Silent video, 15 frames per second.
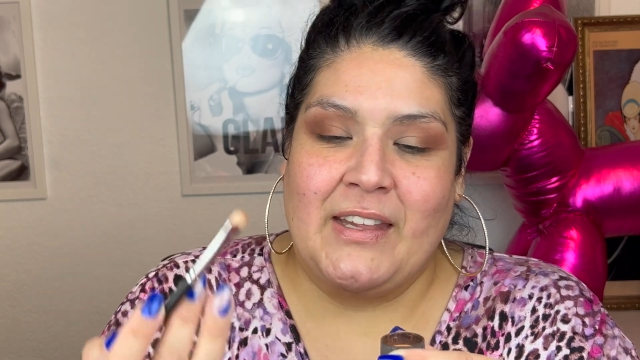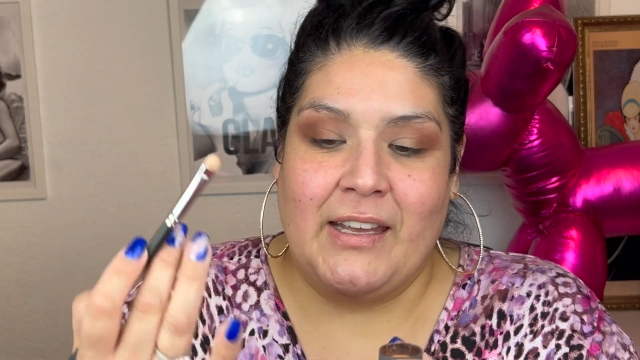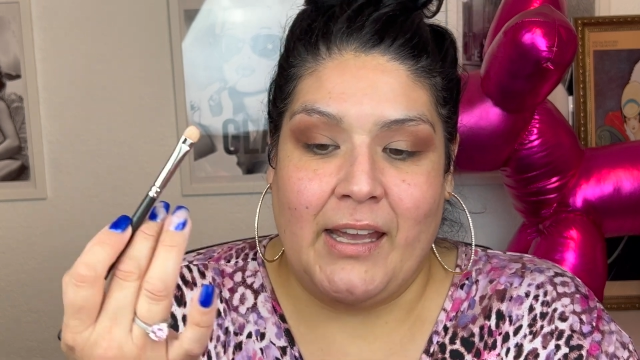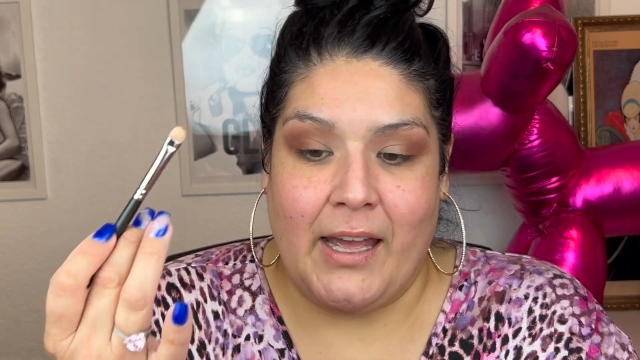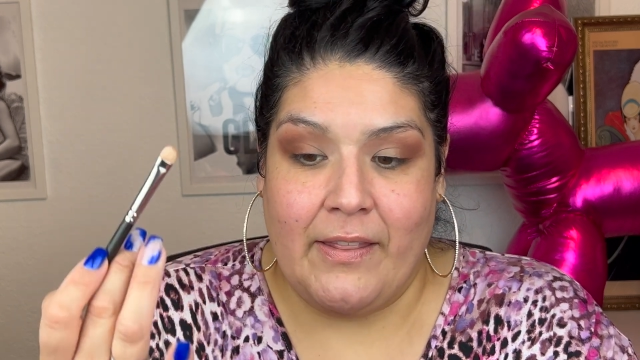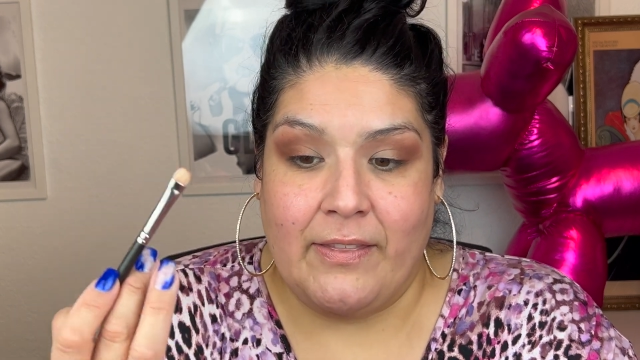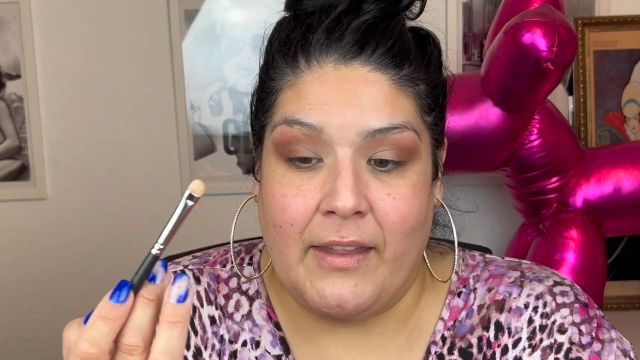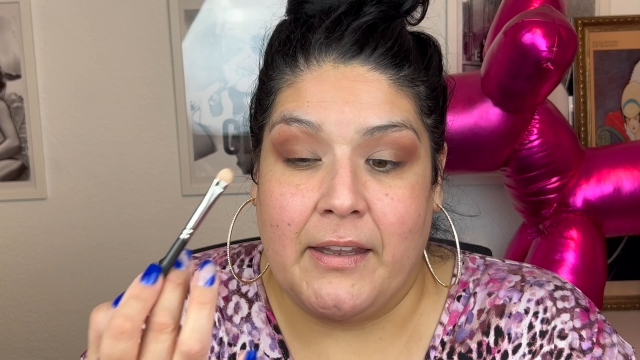
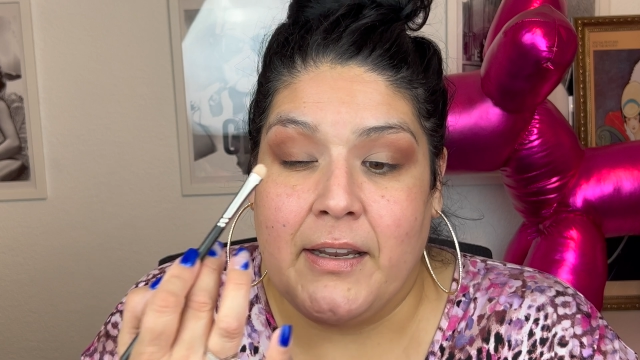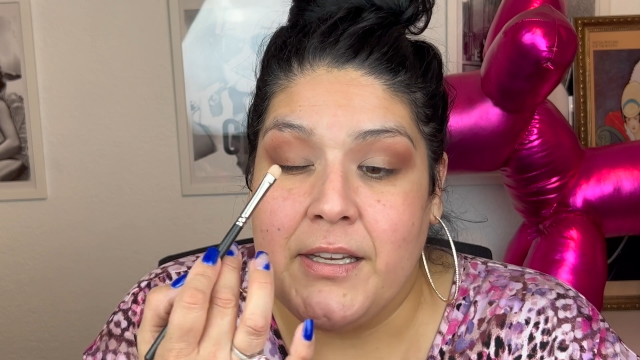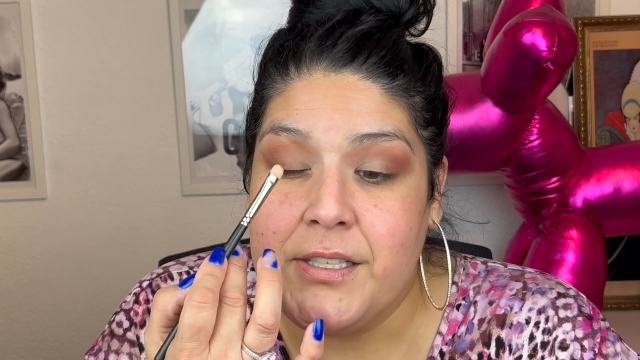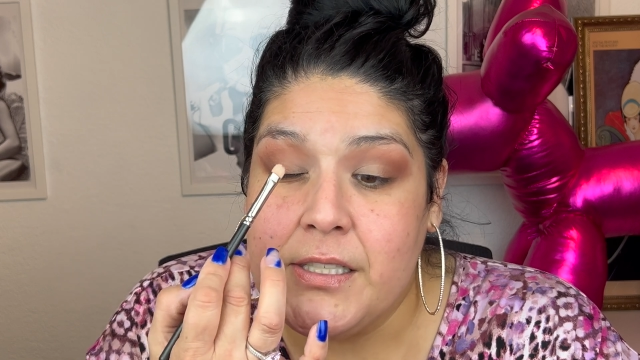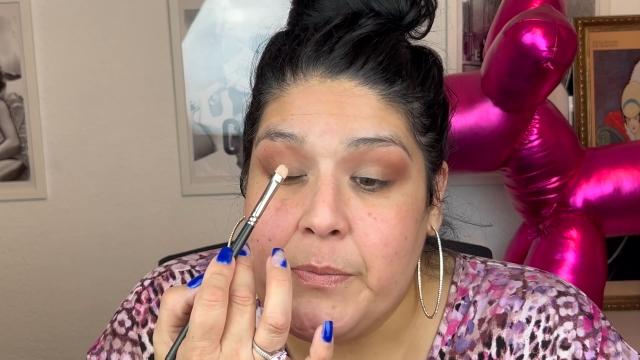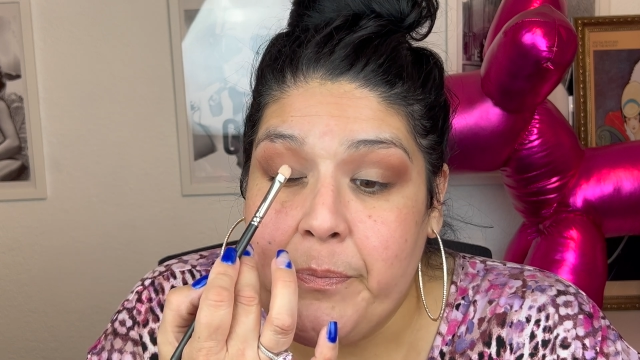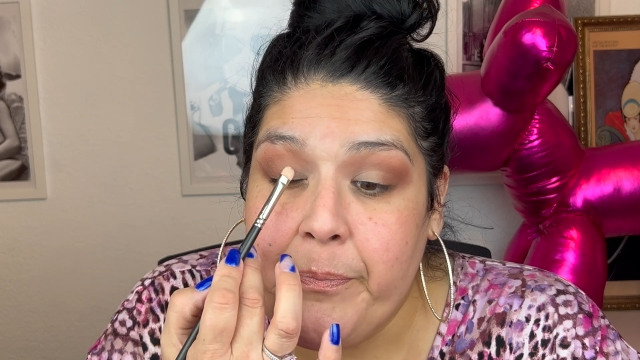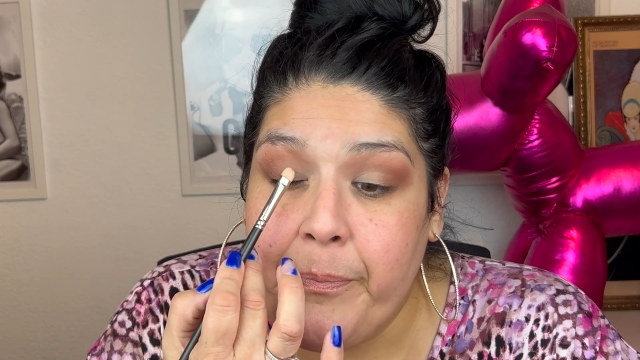and then I
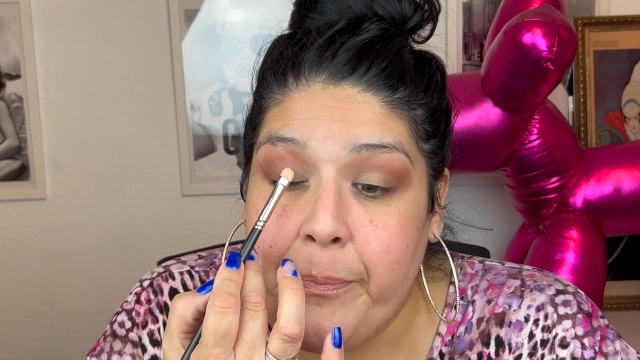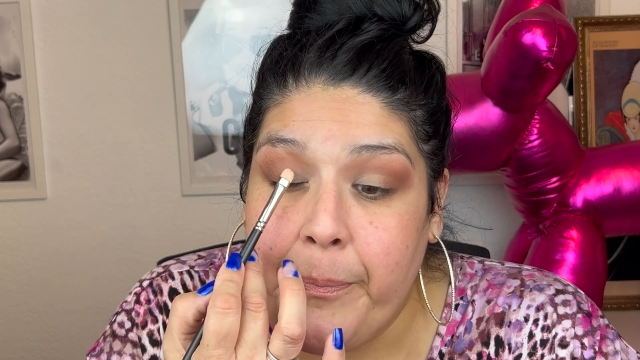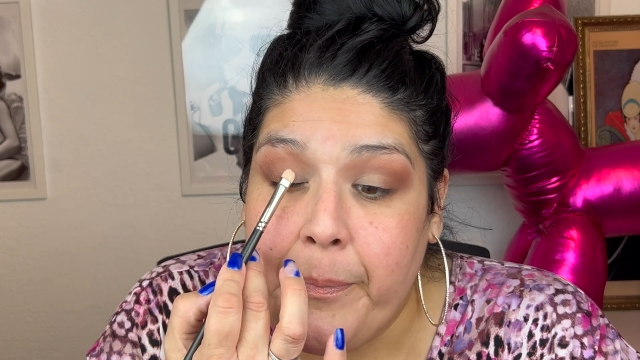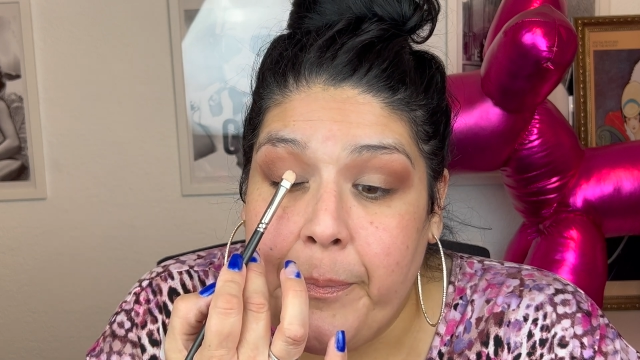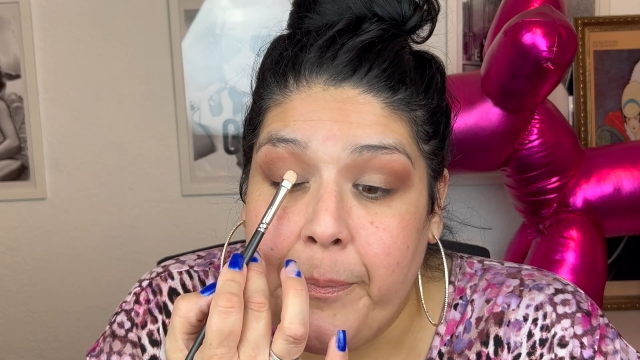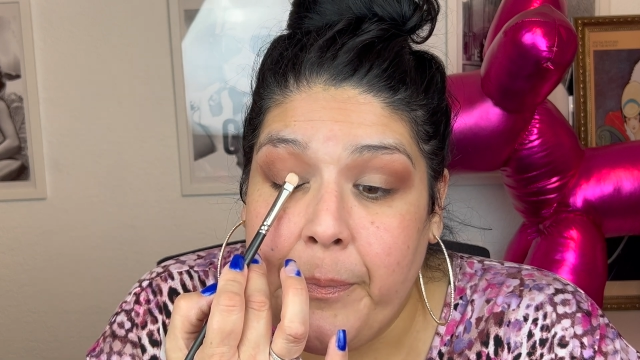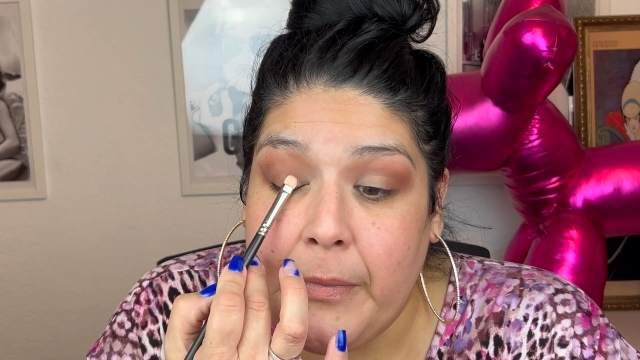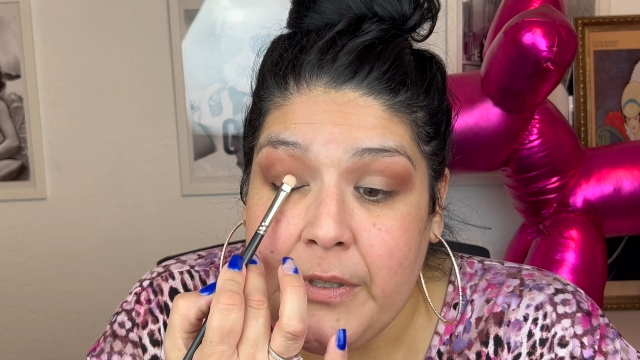just
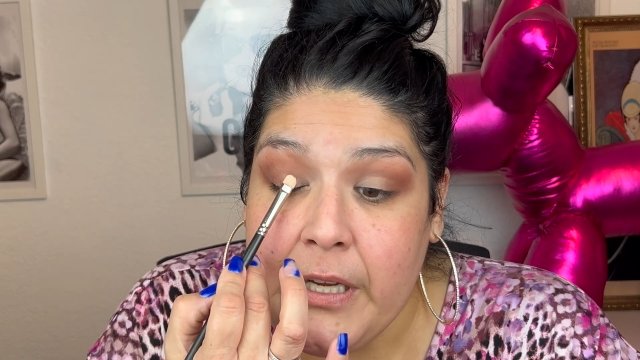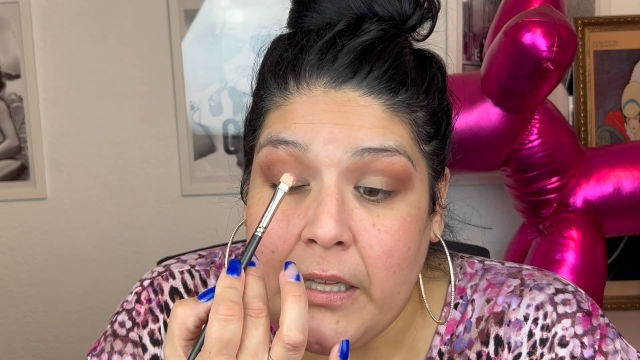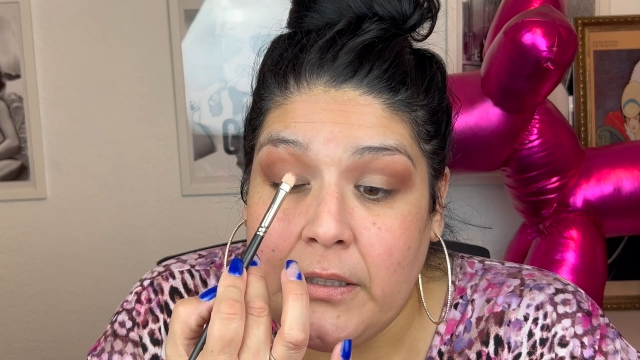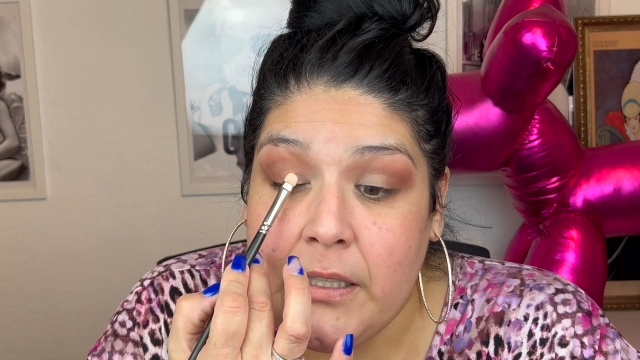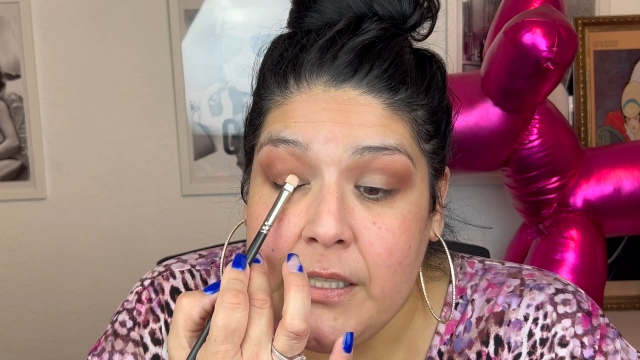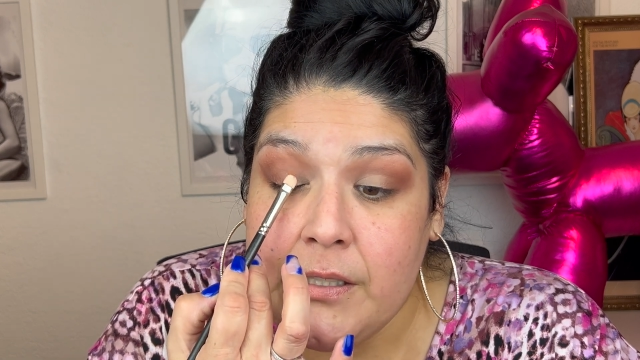gently